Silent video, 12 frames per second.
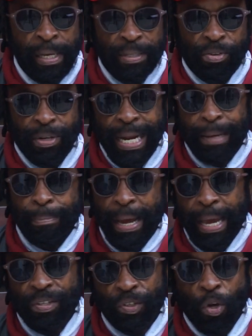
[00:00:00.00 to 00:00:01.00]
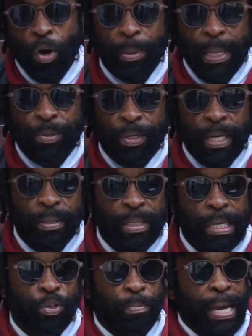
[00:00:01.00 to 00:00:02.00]
It's not like a song that you can
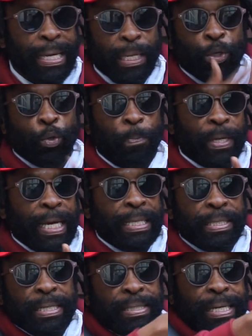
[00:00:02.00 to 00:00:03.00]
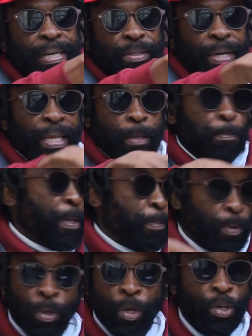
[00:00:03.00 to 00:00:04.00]
send to me, I can duplicate it and send it to other
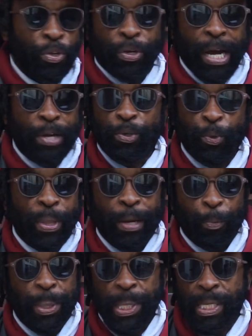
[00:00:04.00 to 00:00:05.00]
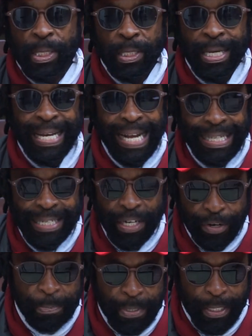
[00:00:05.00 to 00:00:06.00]
people. You can't do that with this. It's
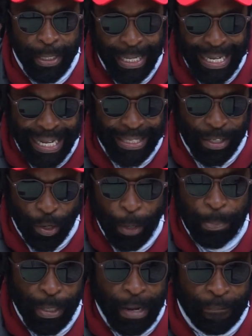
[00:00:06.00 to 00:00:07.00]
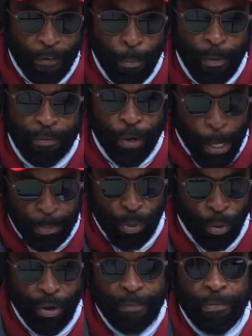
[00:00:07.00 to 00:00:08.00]
encrypted. A form of
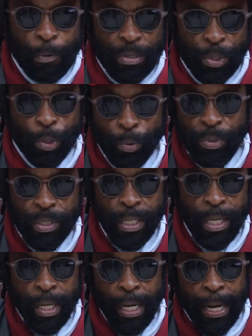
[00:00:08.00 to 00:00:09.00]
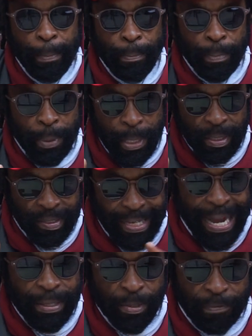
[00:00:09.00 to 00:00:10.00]
cryptography was used. The
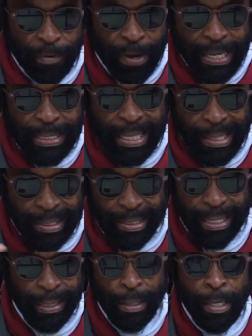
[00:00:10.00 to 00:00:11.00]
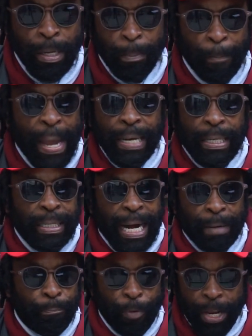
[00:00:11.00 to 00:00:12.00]
science of creating this thing made it
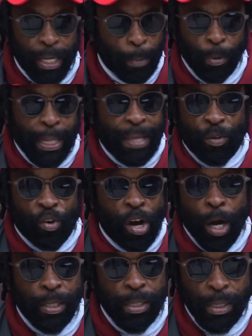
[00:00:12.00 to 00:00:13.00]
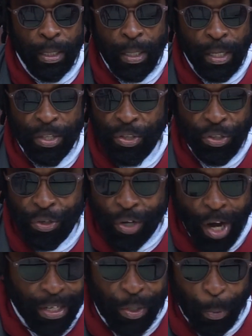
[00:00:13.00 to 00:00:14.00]
unbreakable. Like you can't
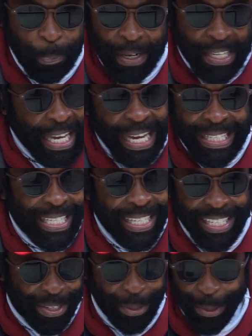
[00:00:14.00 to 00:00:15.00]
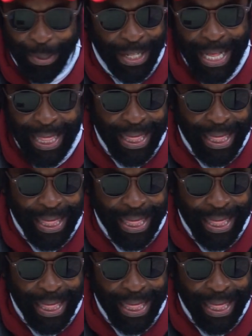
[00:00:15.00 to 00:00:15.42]
duplicate it, you know?